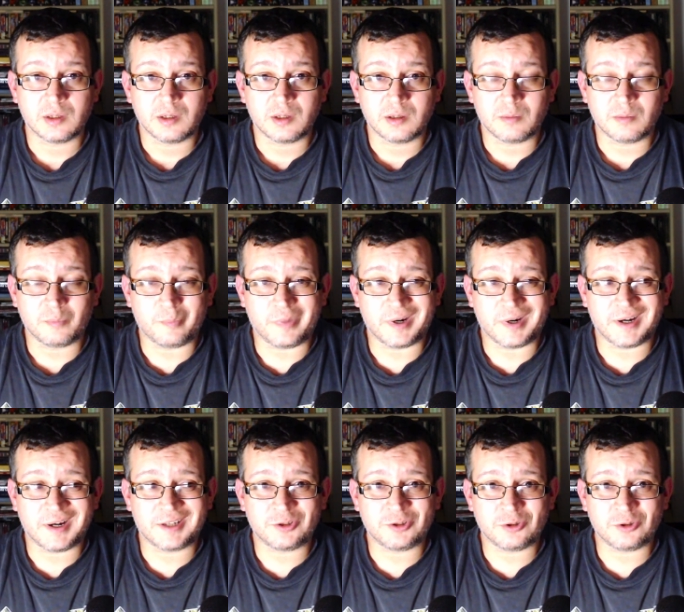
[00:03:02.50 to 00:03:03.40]

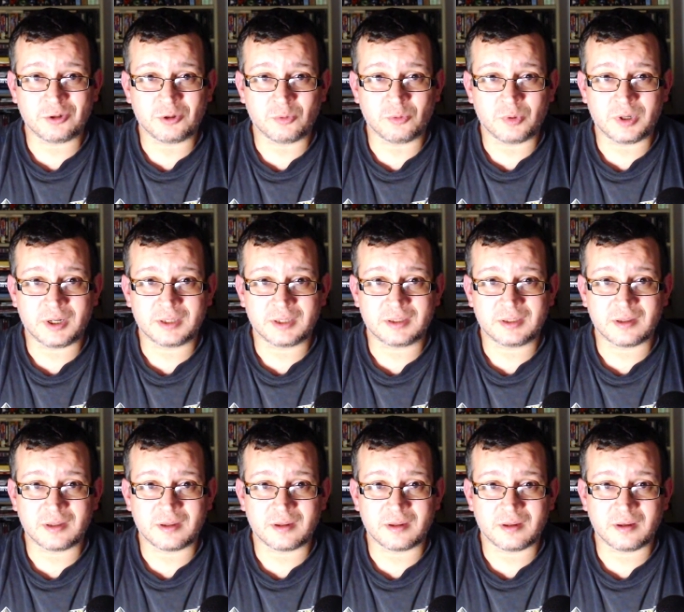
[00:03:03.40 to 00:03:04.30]
But you know what?
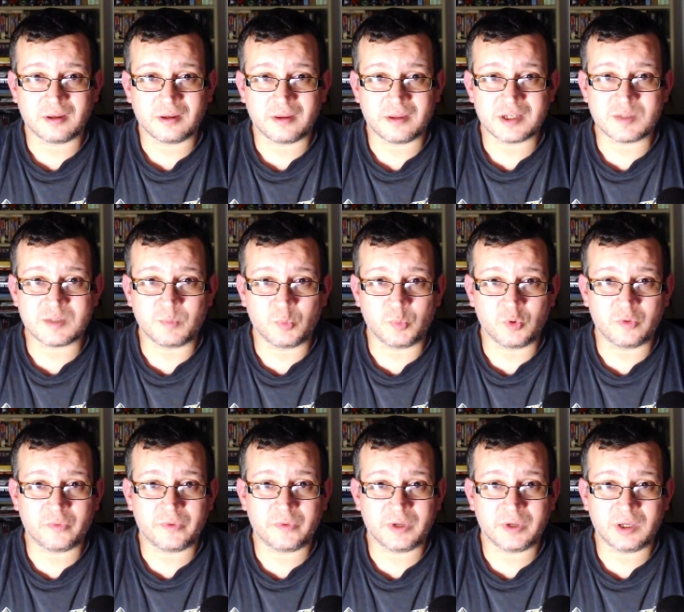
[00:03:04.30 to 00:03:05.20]
This
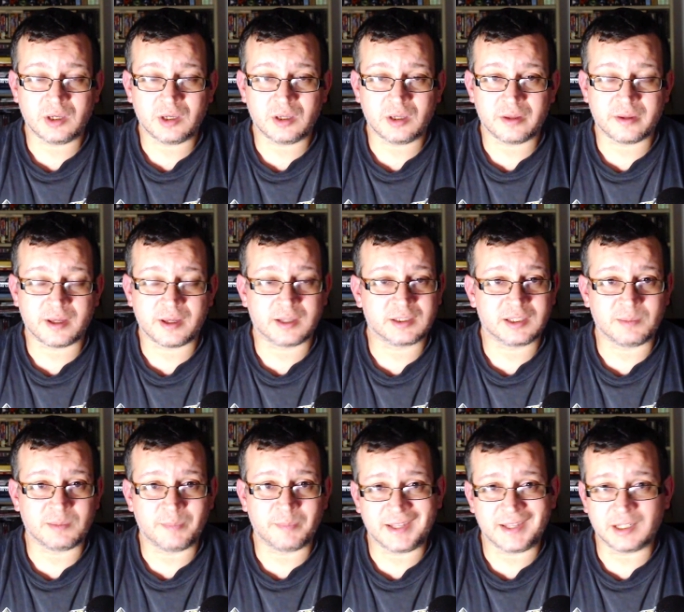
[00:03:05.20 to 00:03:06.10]
movie that he
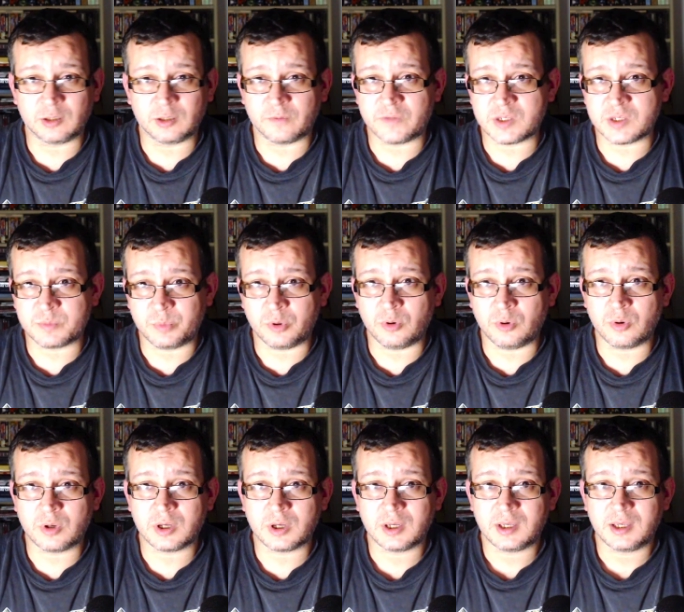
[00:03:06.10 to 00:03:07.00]
made out of this
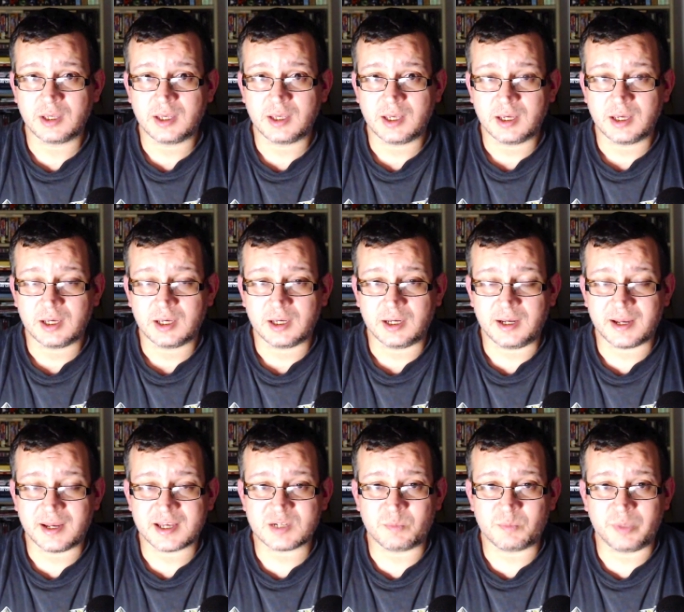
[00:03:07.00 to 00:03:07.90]
book it
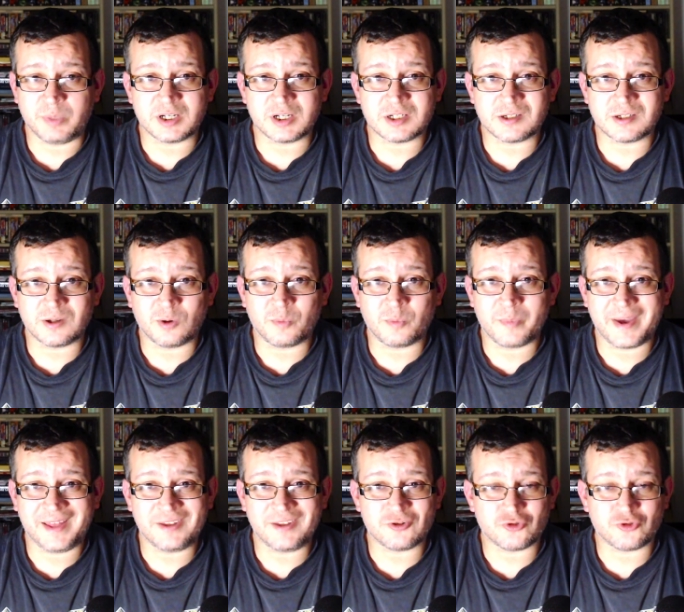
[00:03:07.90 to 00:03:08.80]
has been so
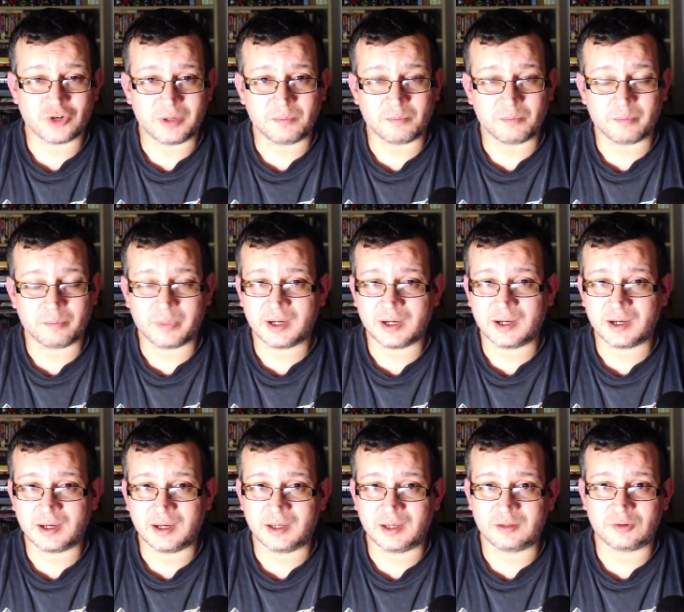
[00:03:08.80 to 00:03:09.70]
mainstream
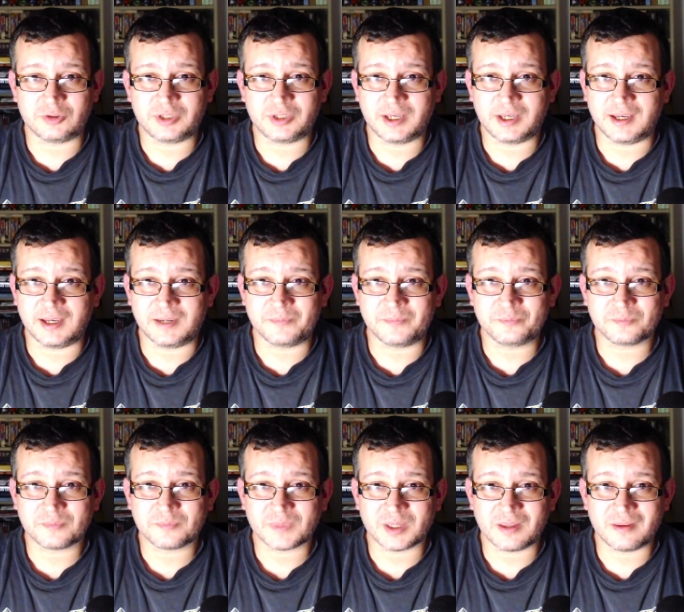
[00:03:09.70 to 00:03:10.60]
by today
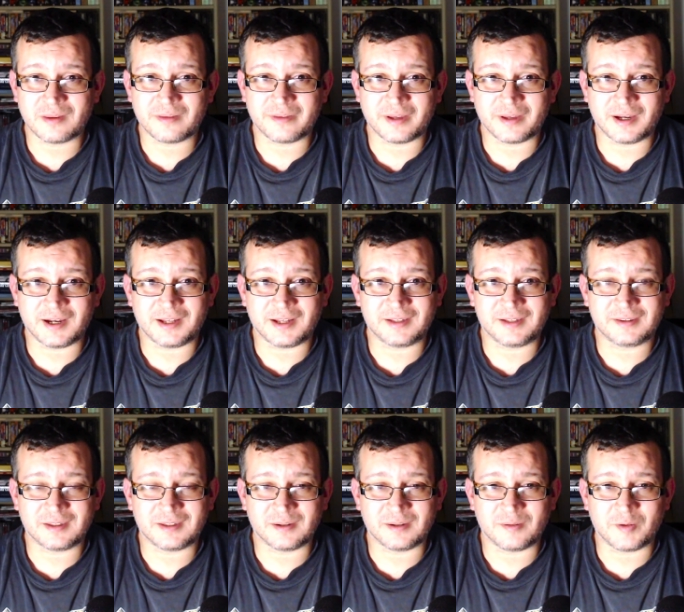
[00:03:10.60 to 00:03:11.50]

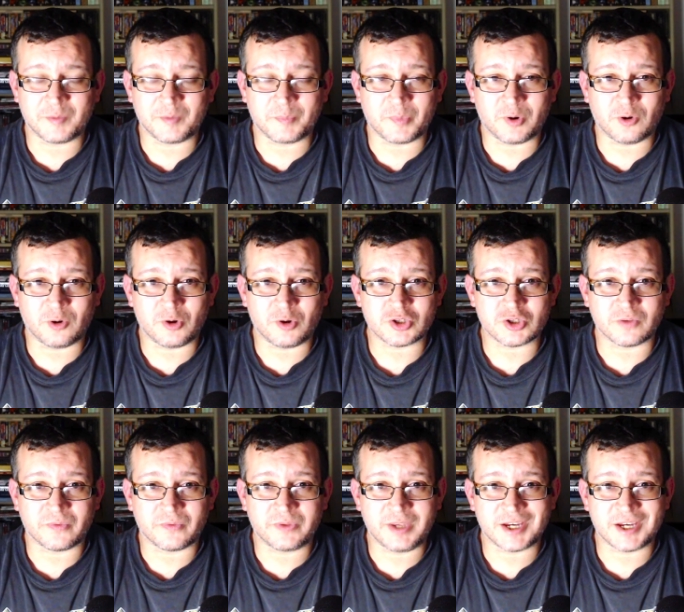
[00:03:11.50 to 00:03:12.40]
that most
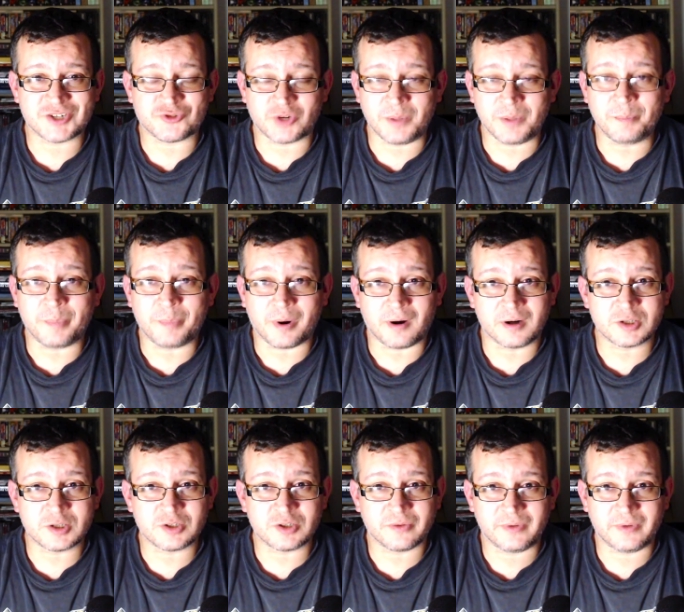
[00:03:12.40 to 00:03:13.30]
of the extreme
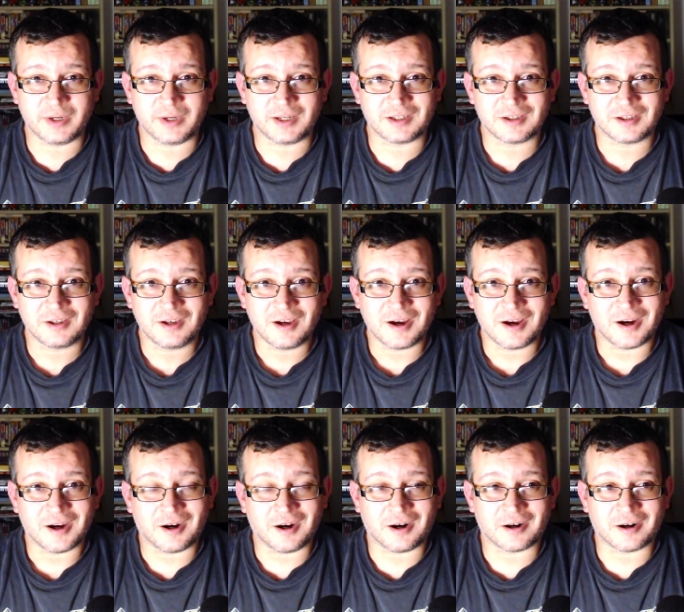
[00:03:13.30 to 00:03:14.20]
parts of it
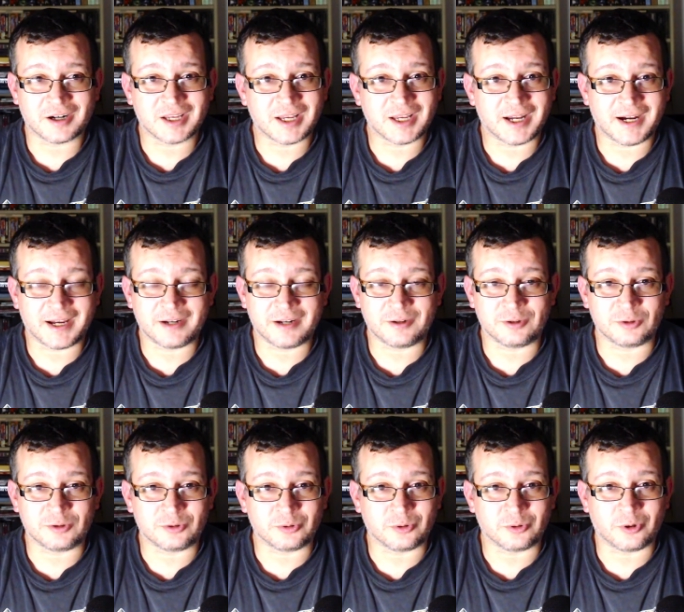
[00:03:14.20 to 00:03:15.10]
are
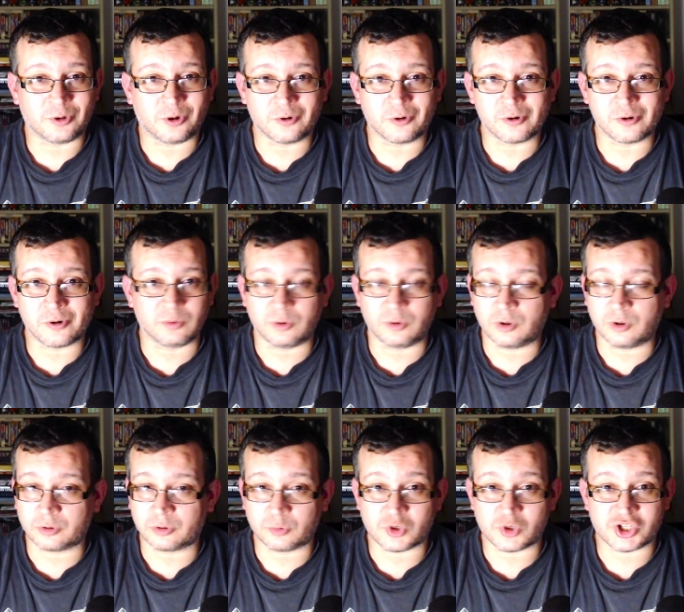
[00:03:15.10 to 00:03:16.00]
canon to horror
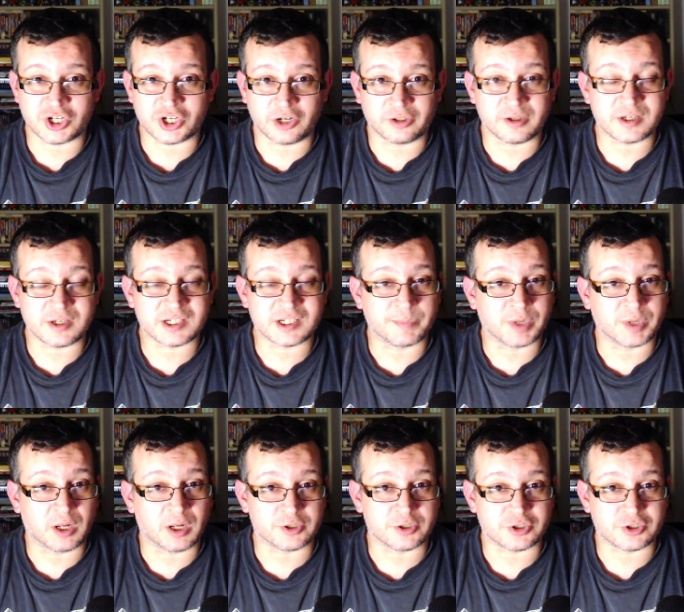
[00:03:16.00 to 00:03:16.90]
or to certain
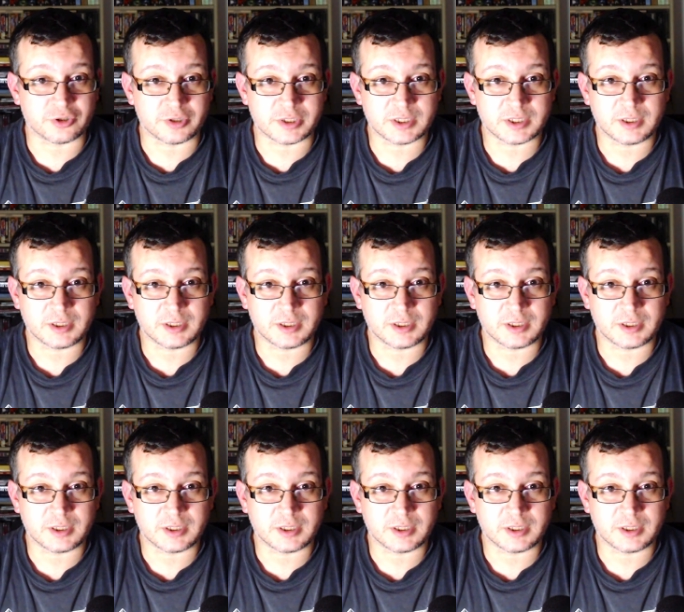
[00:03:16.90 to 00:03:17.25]
subcultures.